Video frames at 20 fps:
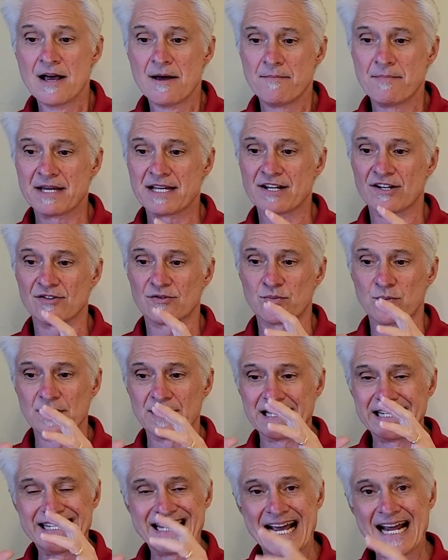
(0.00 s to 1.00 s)
Because when
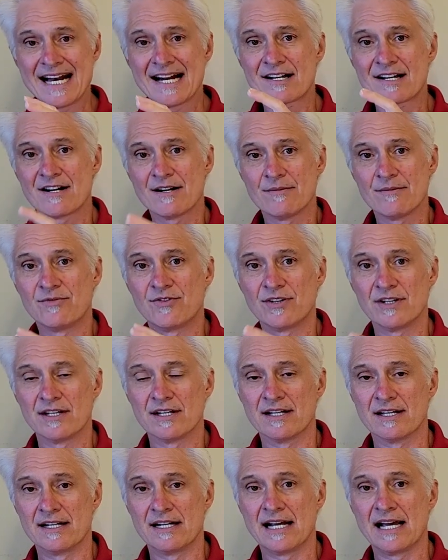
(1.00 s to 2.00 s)
the data comes
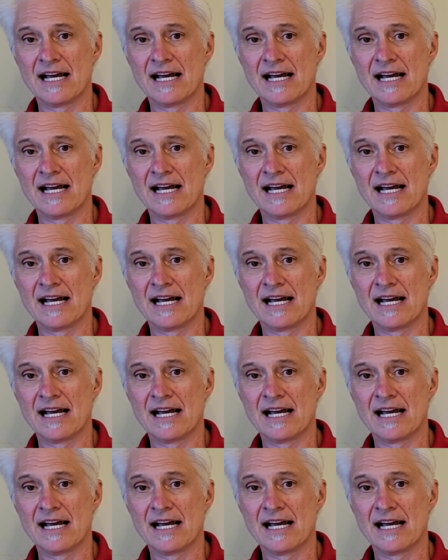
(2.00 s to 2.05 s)
in